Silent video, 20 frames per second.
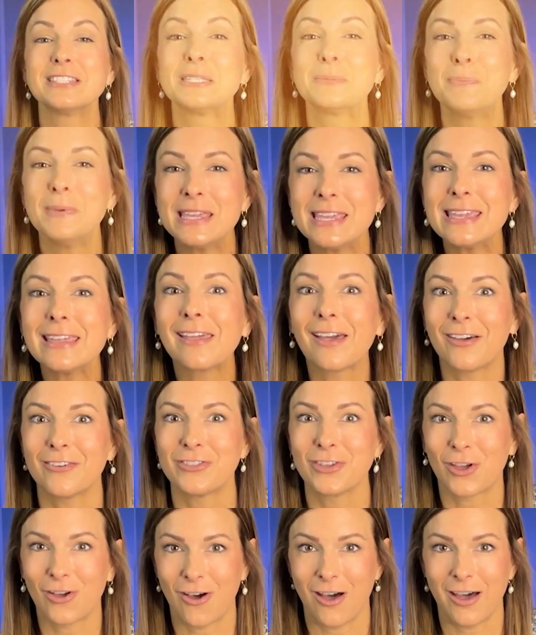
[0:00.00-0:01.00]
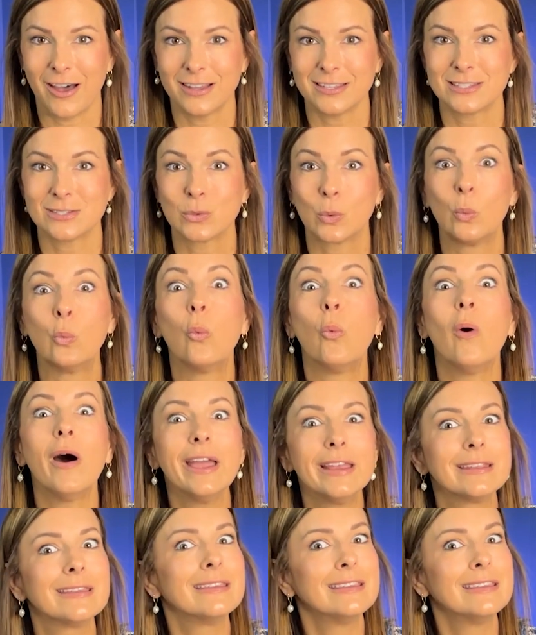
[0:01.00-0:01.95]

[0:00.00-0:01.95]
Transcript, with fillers: speaking of the cost, what